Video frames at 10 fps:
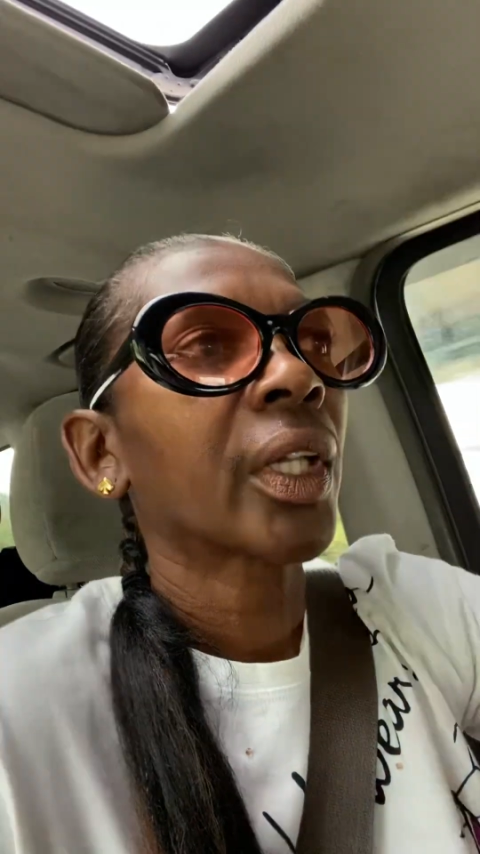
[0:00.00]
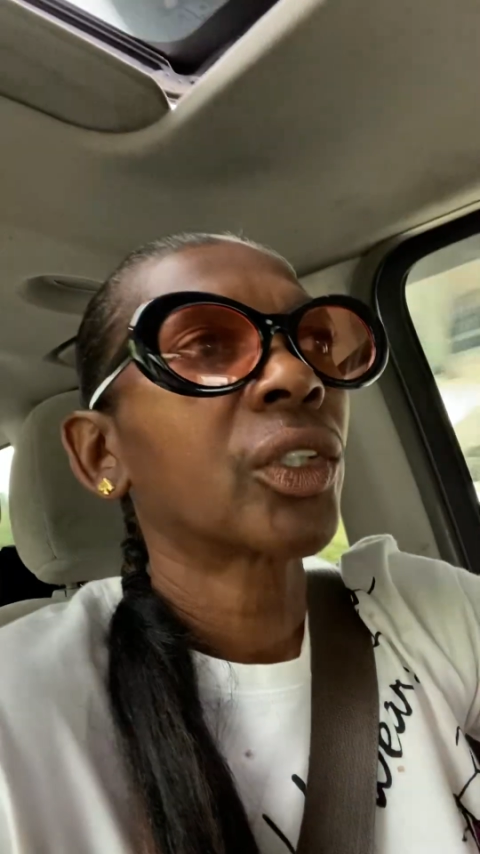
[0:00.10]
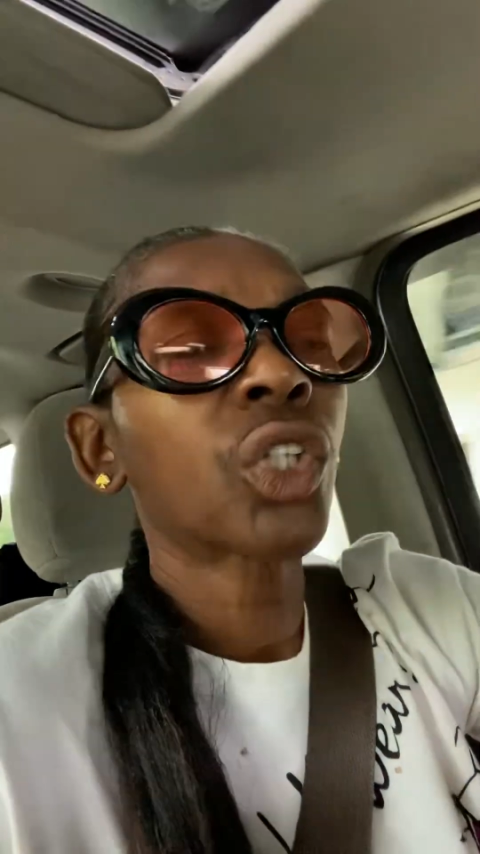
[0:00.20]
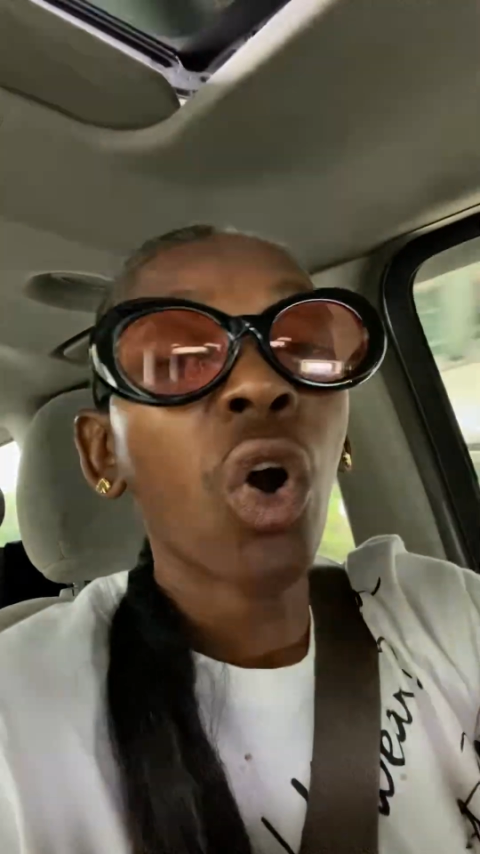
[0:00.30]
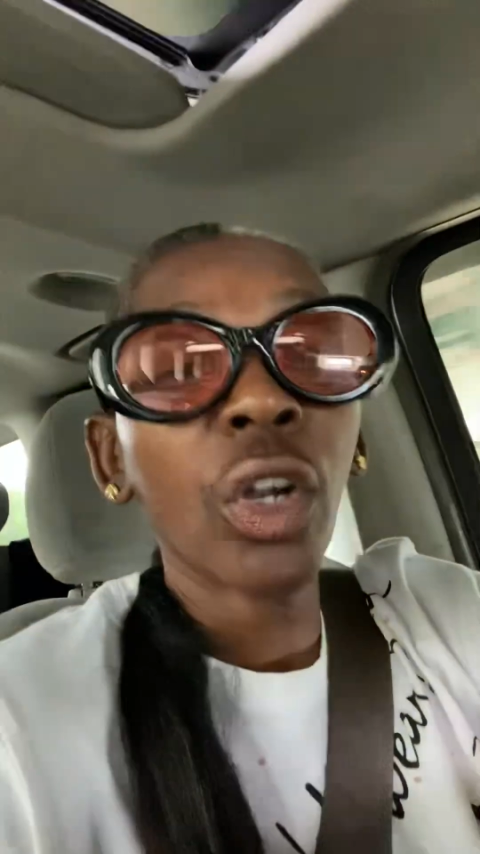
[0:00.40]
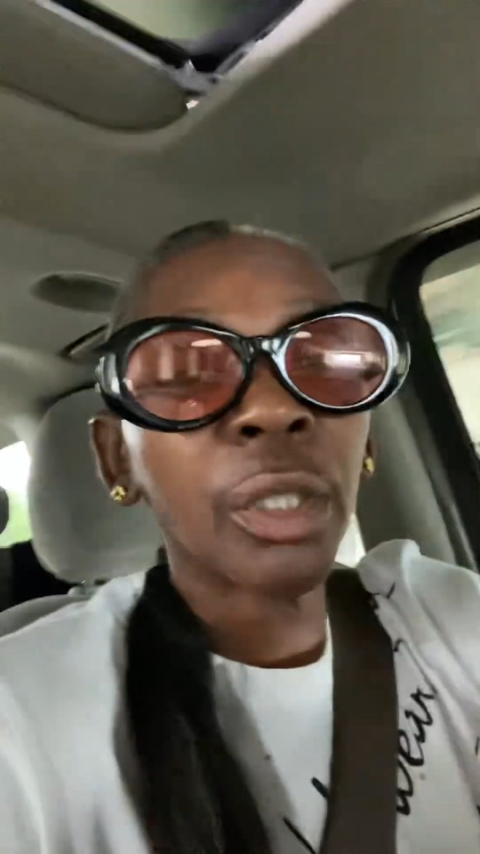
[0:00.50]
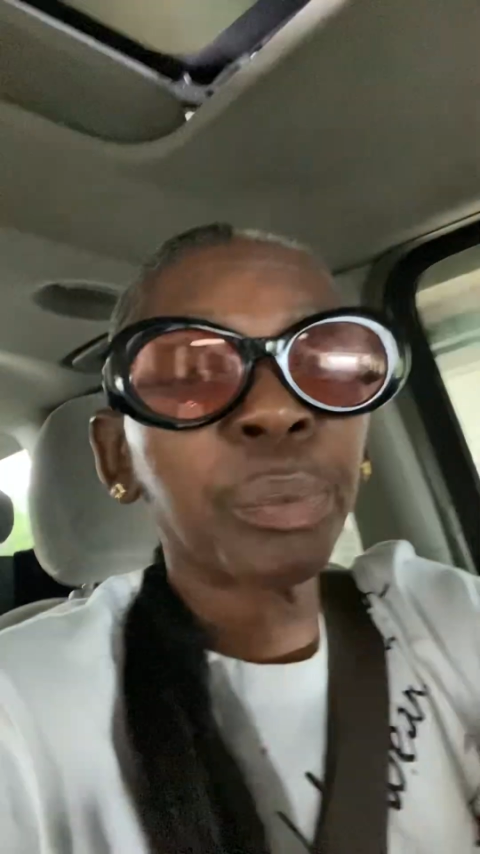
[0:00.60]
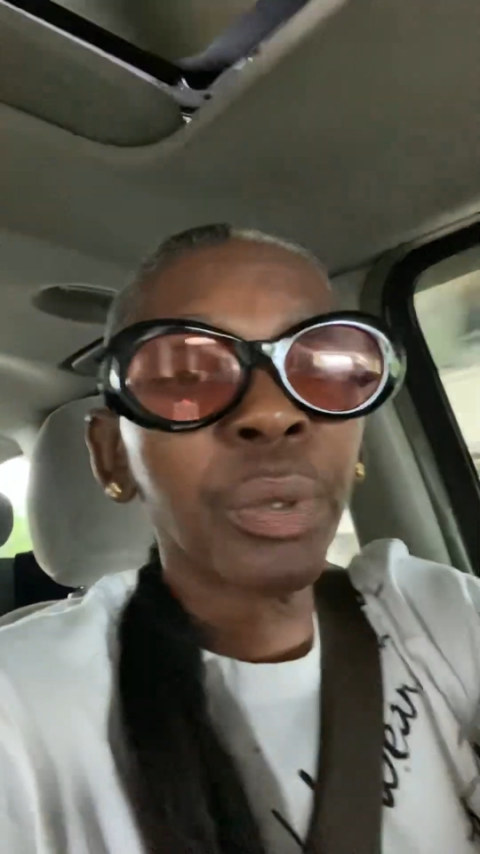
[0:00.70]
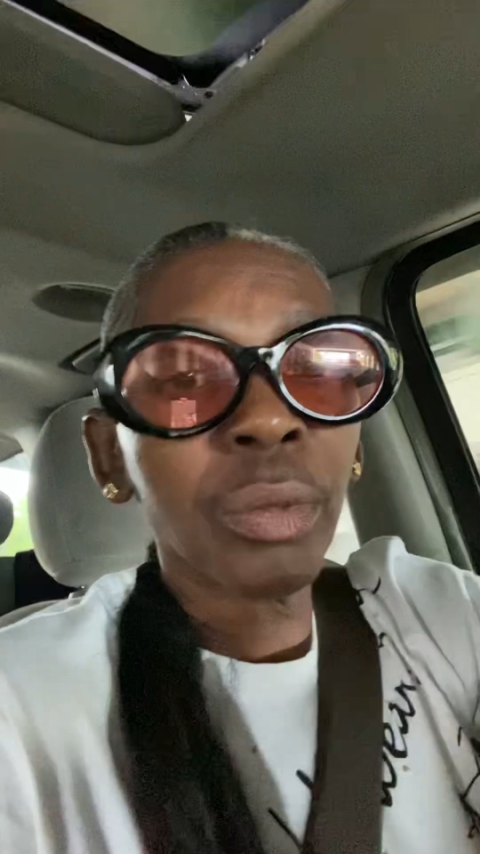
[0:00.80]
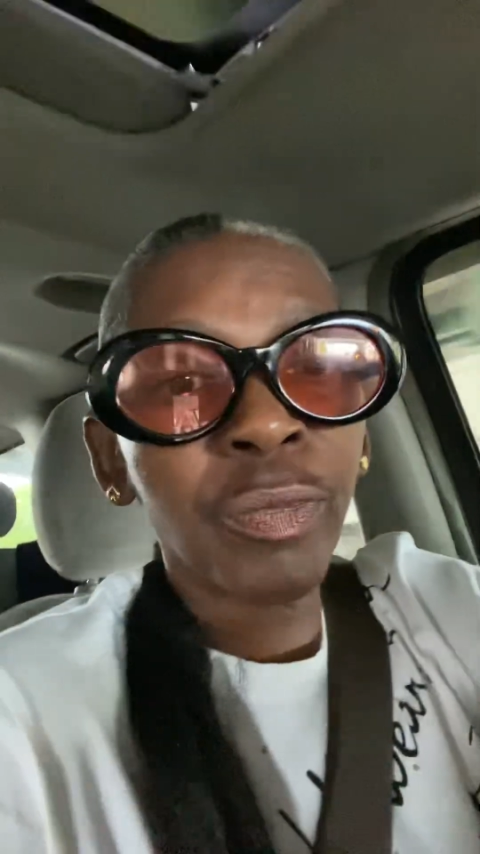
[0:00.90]
It's called a
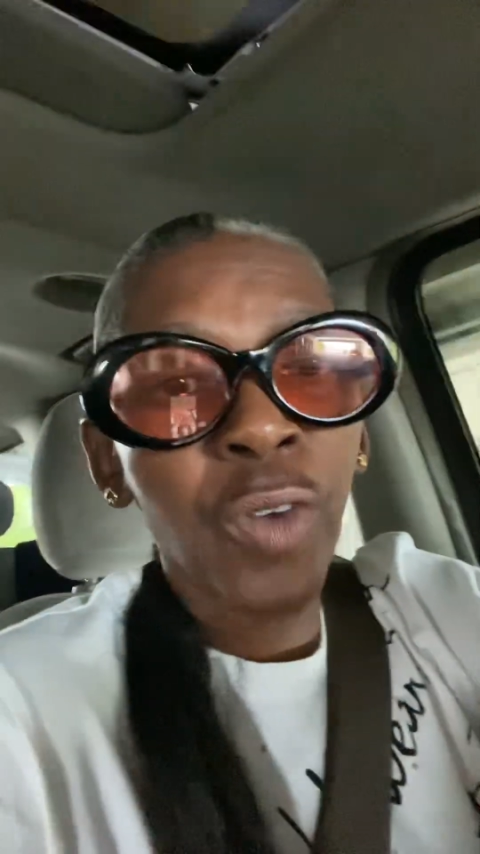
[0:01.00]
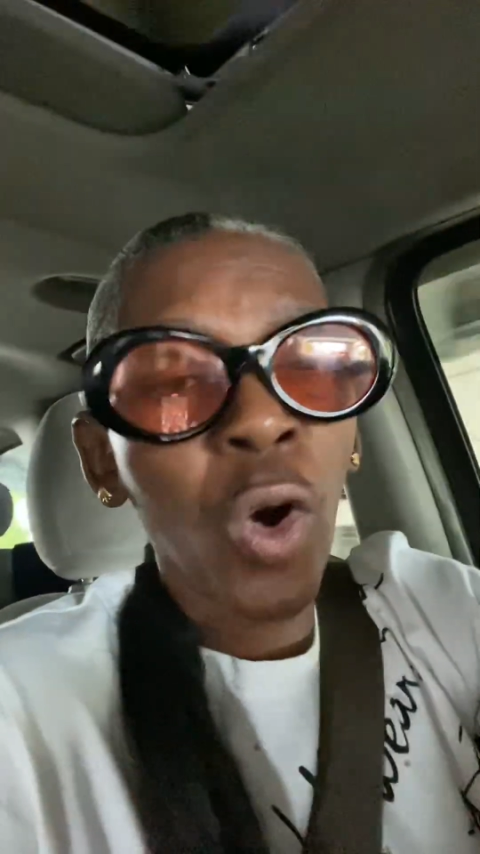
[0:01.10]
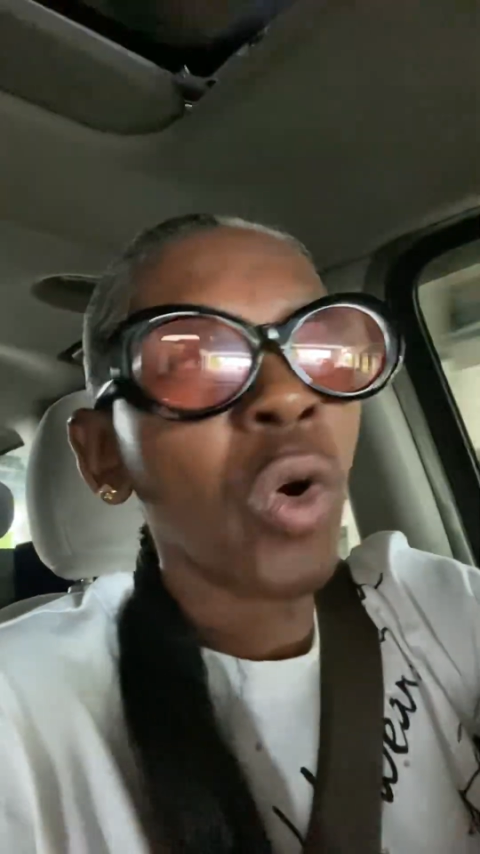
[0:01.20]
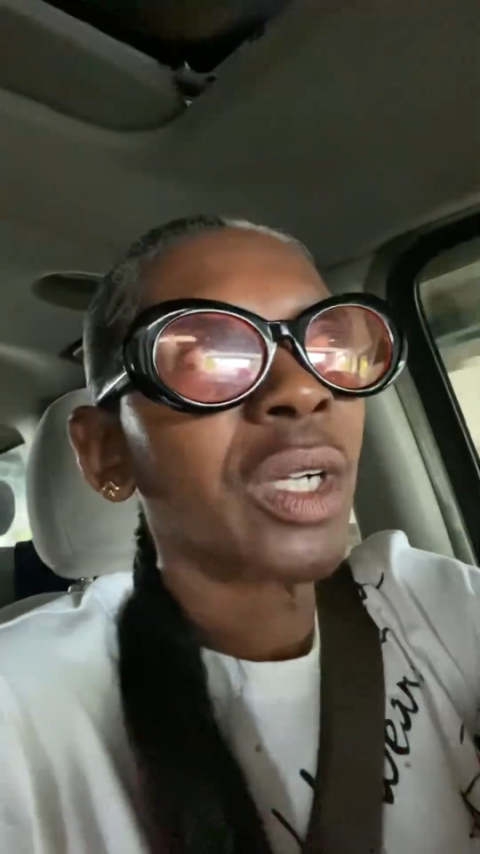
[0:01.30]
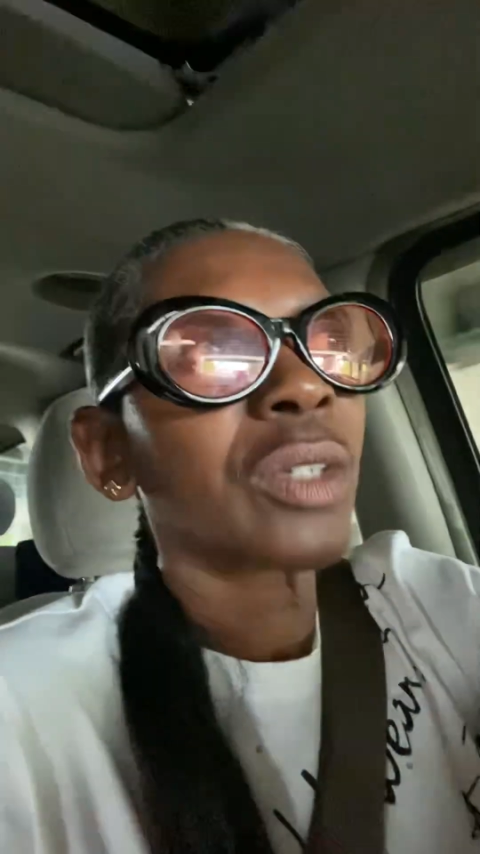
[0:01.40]
provoke